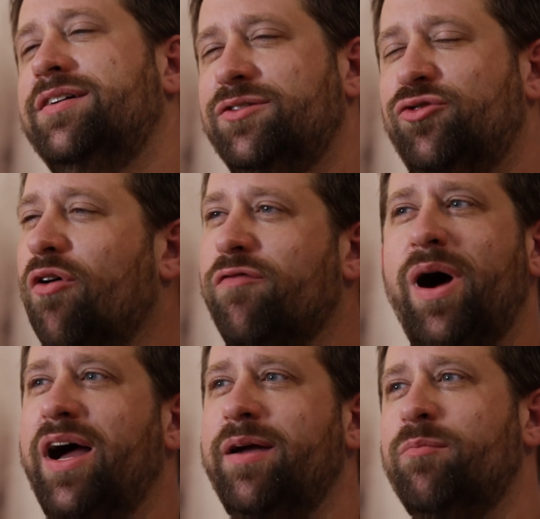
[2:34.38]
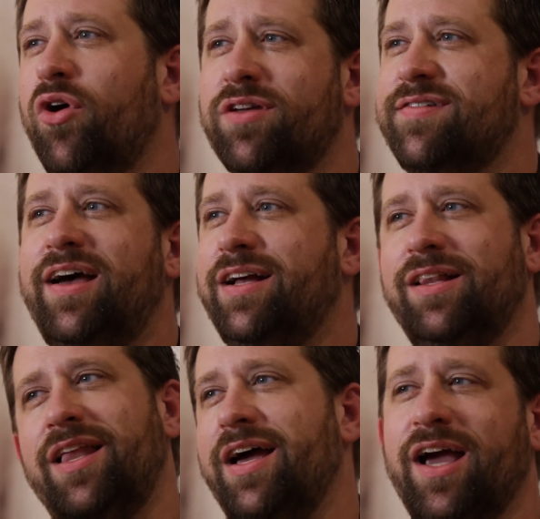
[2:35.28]
drove my
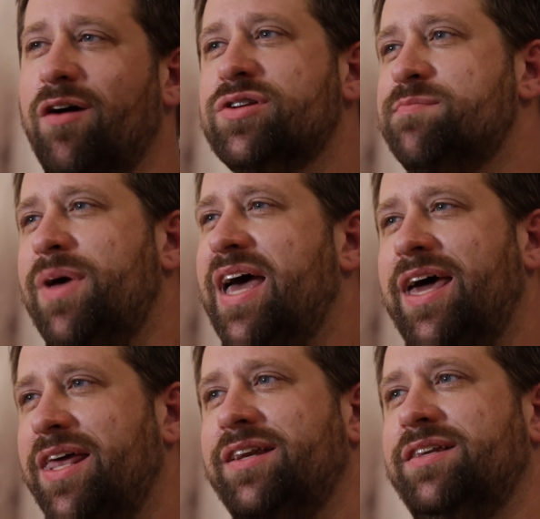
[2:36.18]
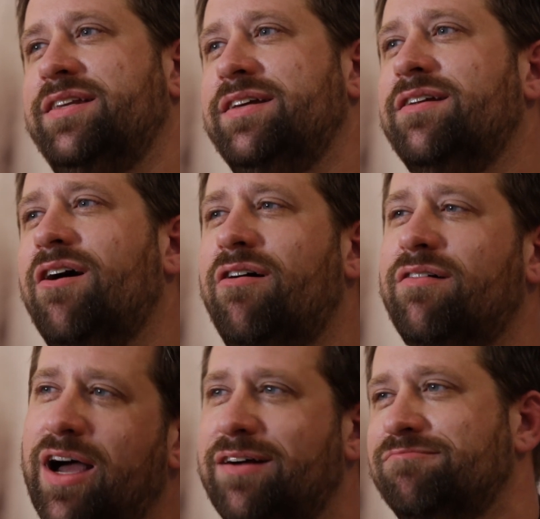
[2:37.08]
motorcycle like I was mad, and you
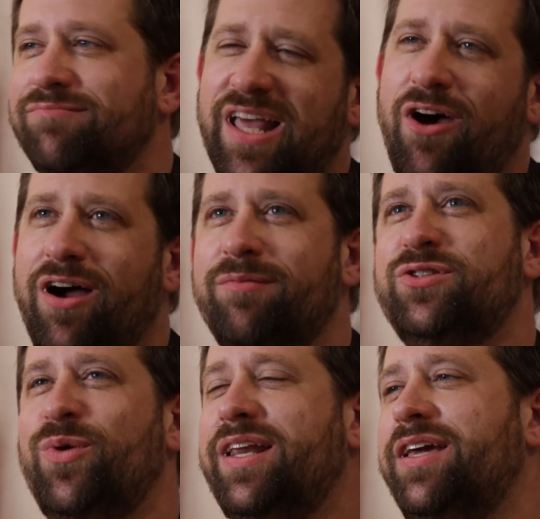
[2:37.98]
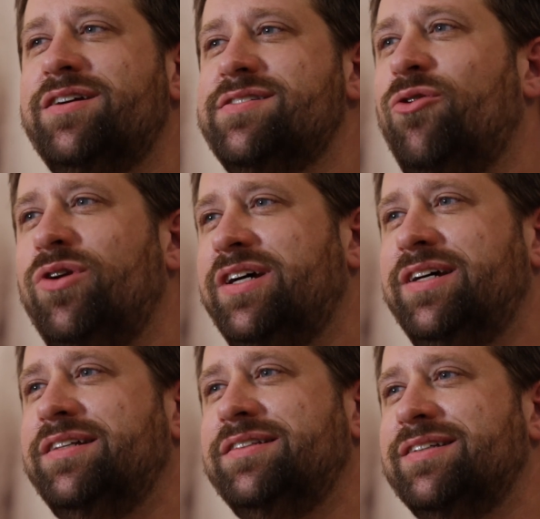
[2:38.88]
know, now I'm 20 years older
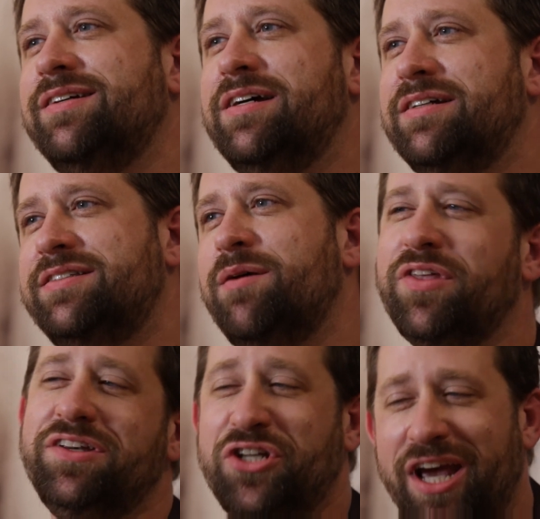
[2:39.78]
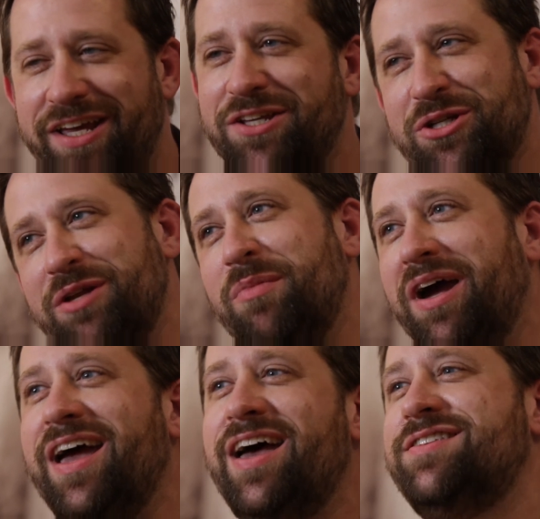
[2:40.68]
and something changed in my
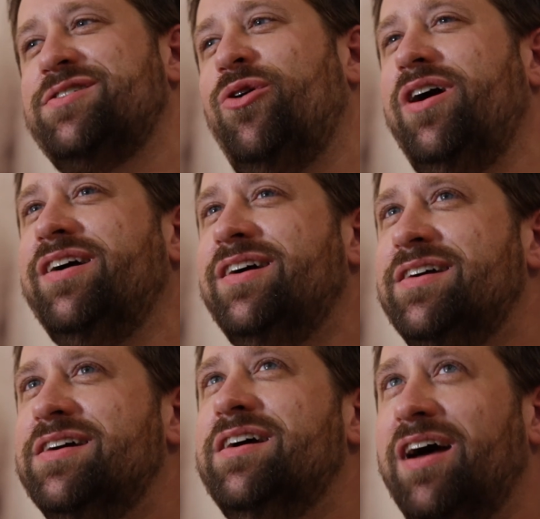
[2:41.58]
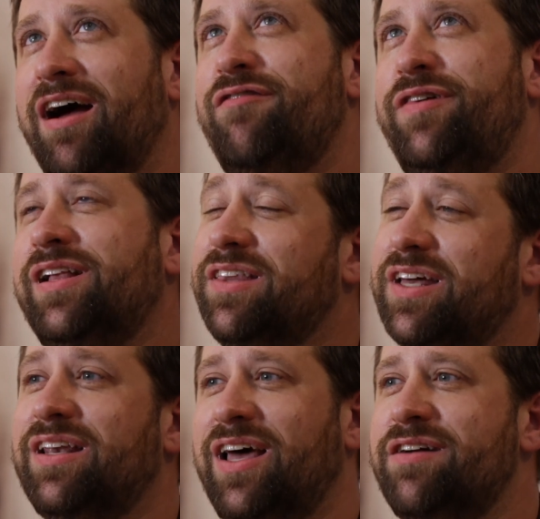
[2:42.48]
head. So I feel
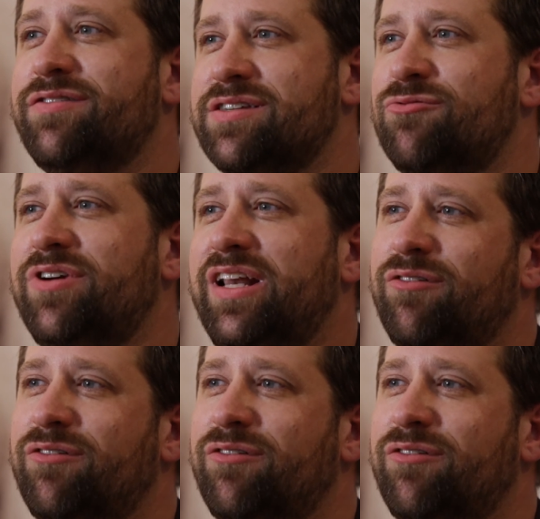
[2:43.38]
that life is a really,